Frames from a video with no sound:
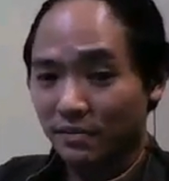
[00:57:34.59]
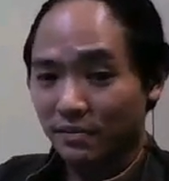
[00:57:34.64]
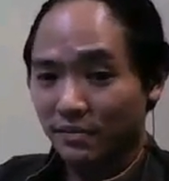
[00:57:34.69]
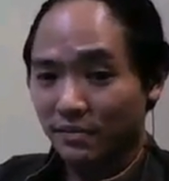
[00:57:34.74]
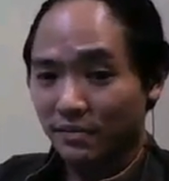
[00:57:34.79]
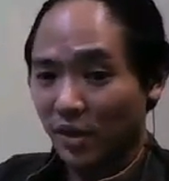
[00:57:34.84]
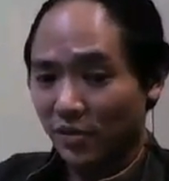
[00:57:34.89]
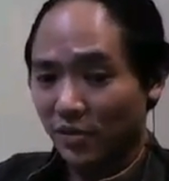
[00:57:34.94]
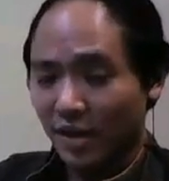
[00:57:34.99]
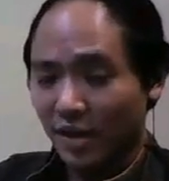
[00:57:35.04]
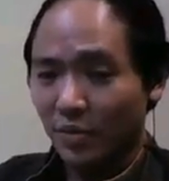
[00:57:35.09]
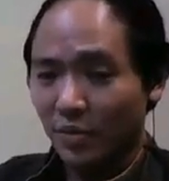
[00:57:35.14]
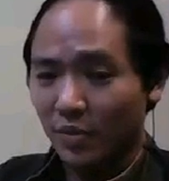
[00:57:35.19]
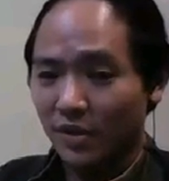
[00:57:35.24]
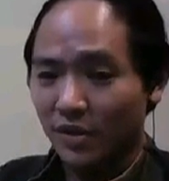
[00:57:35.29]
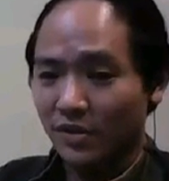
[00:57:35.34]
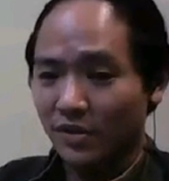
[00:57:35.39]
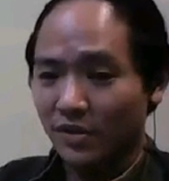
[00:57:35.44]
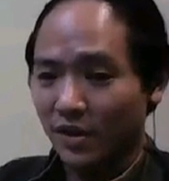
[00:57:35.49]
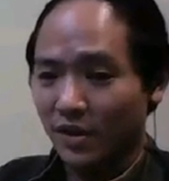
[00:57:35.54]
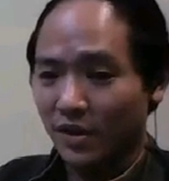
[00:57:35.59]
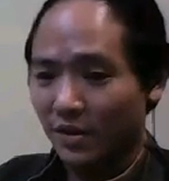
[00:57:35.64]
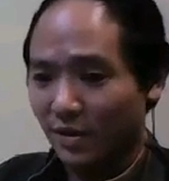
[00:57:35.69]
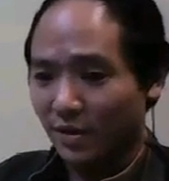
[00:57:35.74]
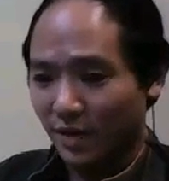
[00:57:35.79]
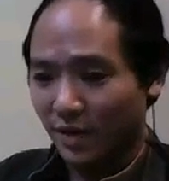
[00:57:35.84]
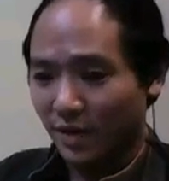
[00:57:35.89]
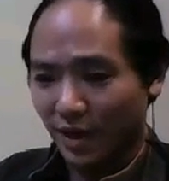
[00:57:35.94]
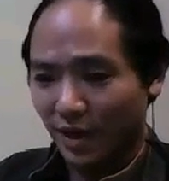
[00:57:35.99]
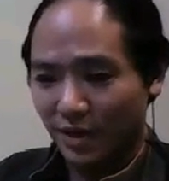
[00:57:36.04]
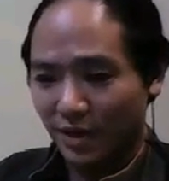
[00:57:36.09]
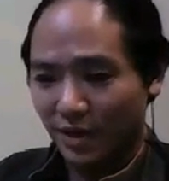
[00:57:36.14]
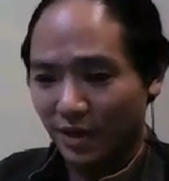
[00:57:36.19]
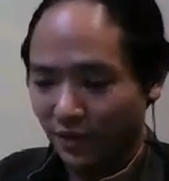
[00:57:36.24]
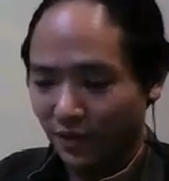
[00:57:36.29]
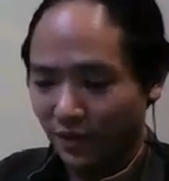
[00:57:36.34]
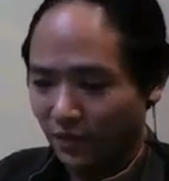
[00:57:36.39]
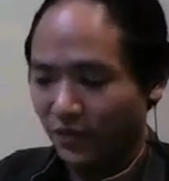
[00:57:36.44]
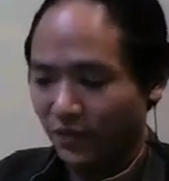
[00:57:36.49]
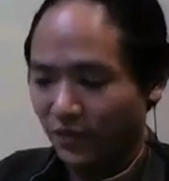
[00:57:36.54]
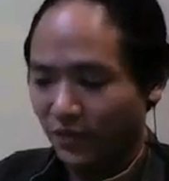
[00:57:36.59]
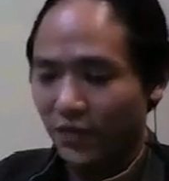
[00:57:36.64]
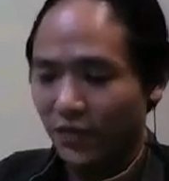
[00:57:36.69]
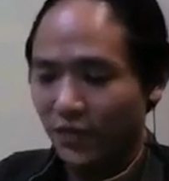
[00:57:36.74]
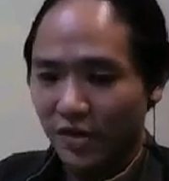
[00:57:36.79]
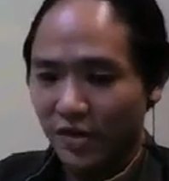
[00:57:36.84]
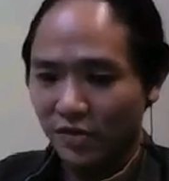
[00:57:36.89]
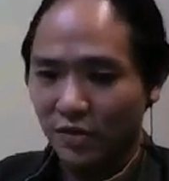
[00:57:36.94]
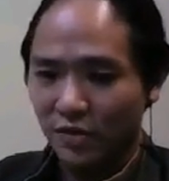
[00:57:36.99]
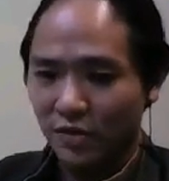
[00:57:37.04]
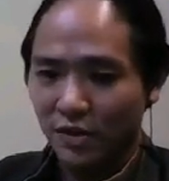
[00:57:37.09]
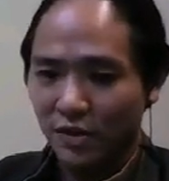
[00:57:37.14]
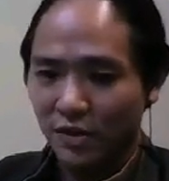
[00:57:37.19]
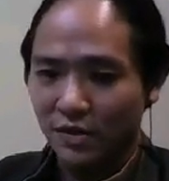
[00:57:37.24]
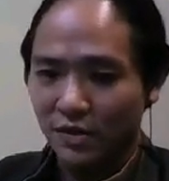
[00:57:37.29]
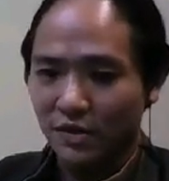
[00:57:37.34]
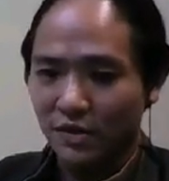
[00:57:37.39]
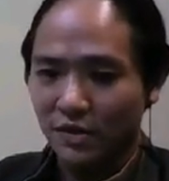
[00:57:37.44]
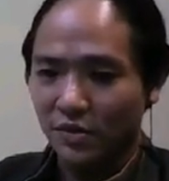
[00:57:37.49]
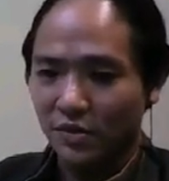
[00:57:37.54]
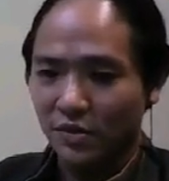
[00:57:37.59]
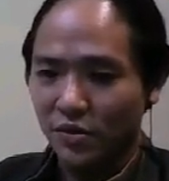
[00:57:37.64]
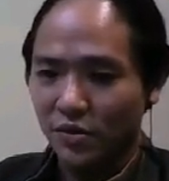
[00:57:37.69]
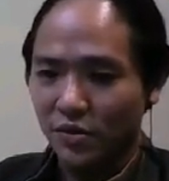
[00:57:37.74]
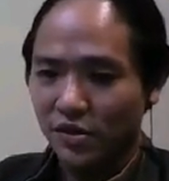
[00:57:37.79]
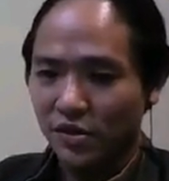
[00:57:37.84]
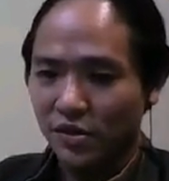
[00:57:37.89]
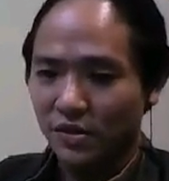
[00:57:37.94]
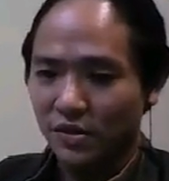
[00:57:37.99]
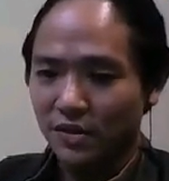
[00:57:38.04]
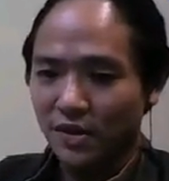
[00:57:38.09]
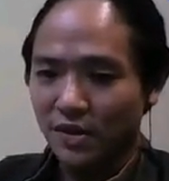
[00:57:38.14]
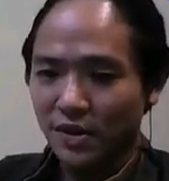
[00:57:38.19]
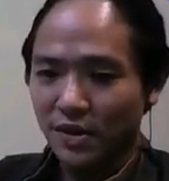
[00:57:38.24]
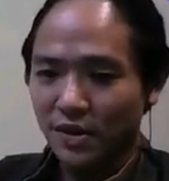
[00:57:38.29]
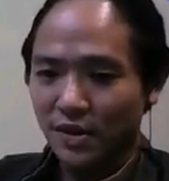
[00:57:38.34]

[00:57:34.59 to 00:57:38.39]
because I'm a designer, I give visual solution.